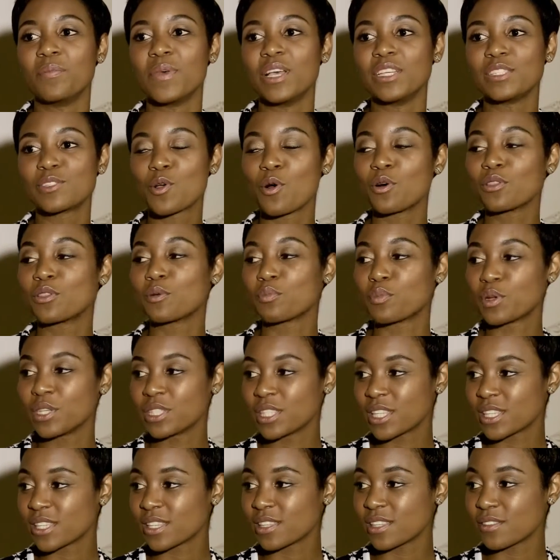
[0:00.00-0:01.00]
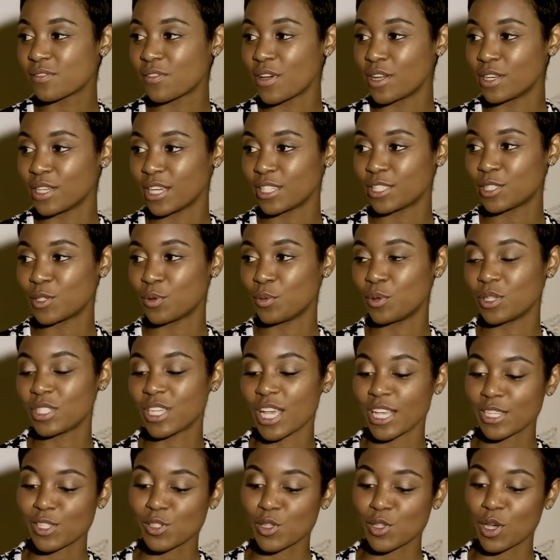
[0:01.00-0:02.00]
It's called the Princesses Foundation,
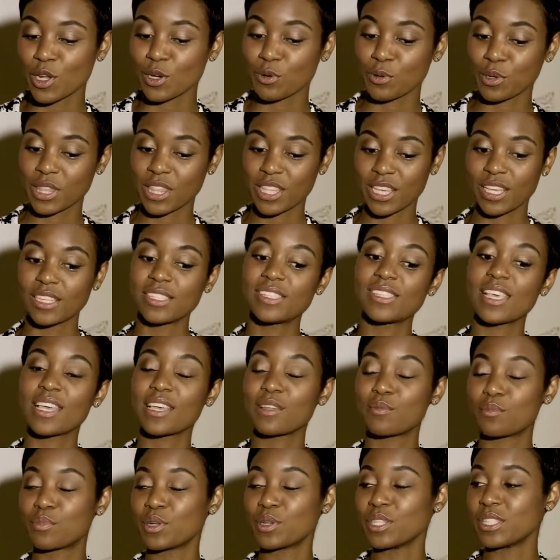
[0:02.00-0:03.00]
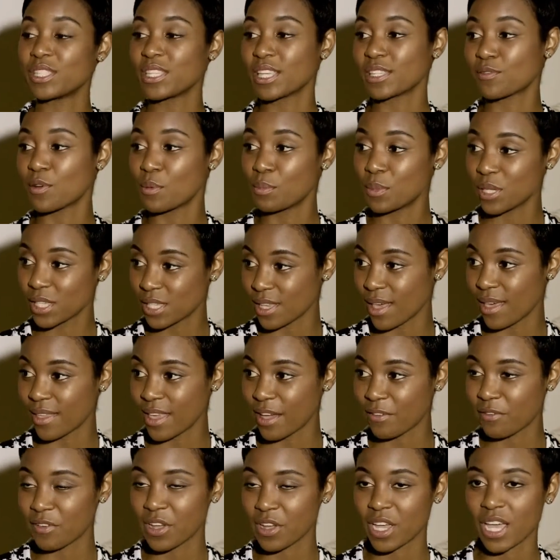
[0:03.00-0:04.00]
which I started with the second princess from
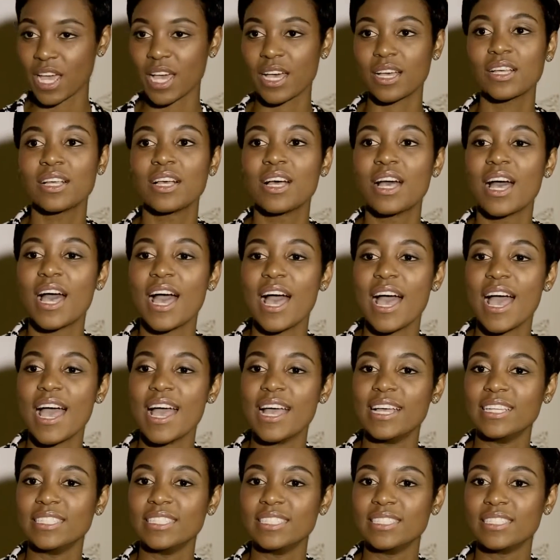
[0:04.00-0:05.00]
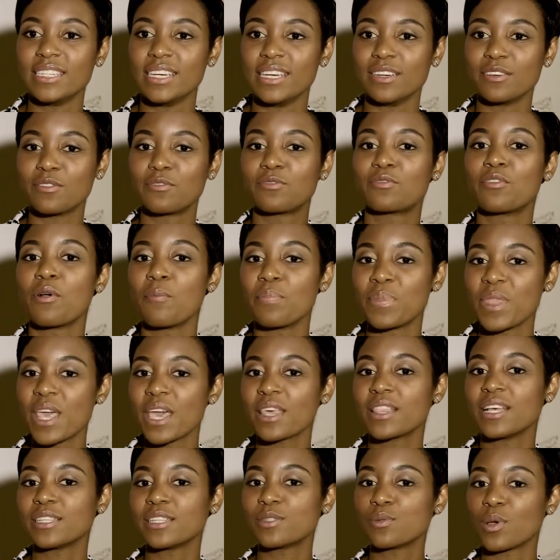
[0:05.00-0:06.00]
South Africa. And from
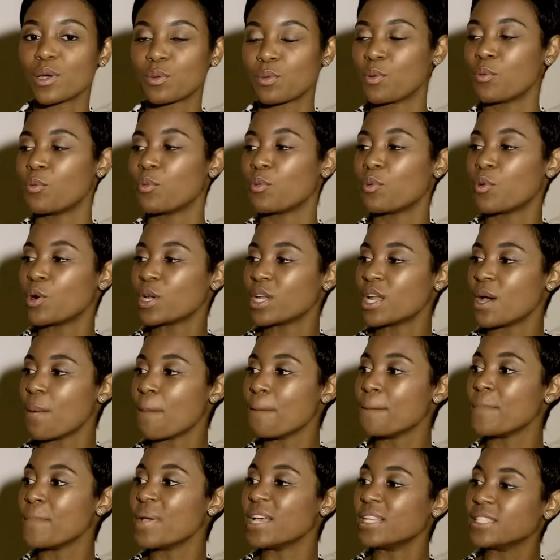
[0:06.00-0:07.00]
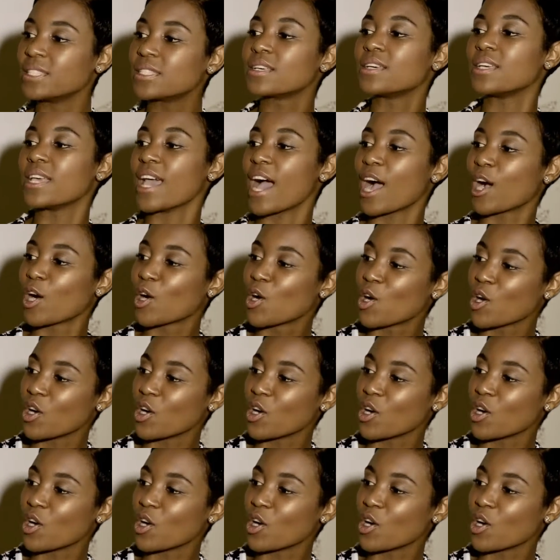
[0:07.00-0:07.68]
there, that's what we want to mentor young